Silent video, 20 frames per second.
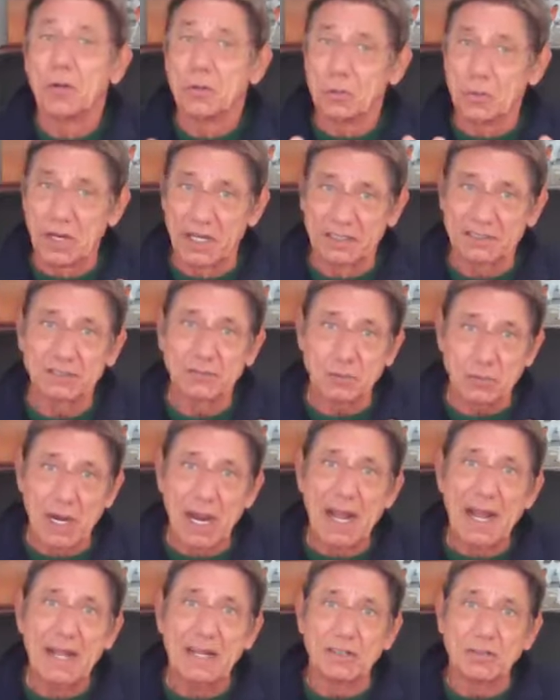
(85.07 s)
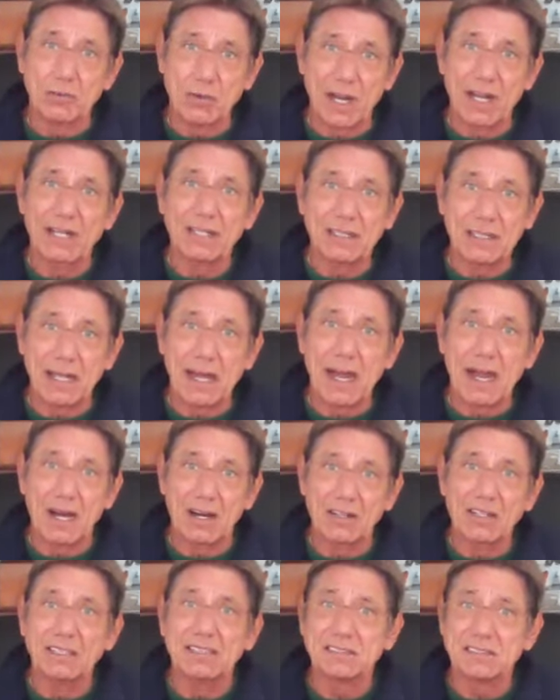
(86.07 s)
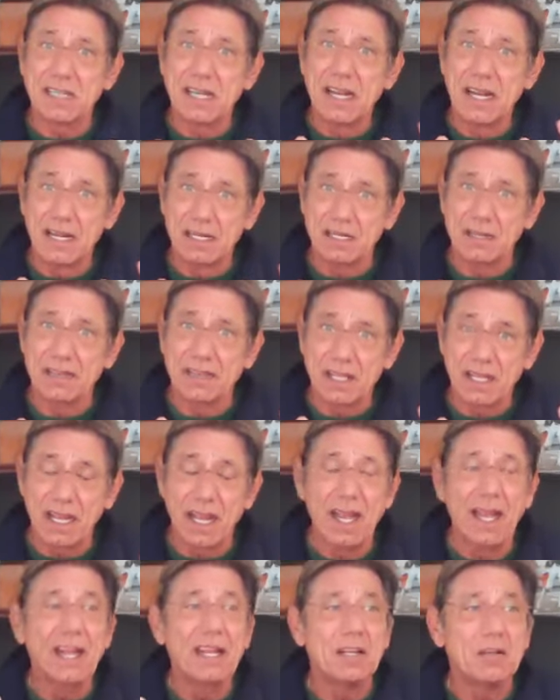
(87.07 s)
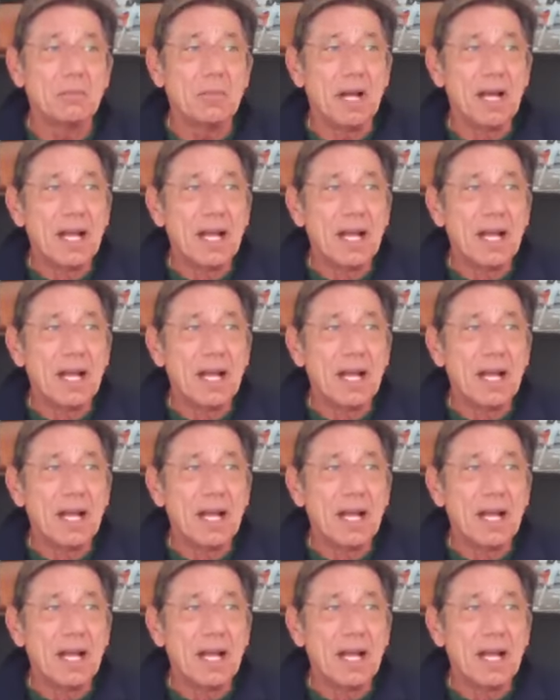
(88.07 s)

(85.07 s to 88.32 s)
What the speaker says: Rex Ryan right now is ahead of the game.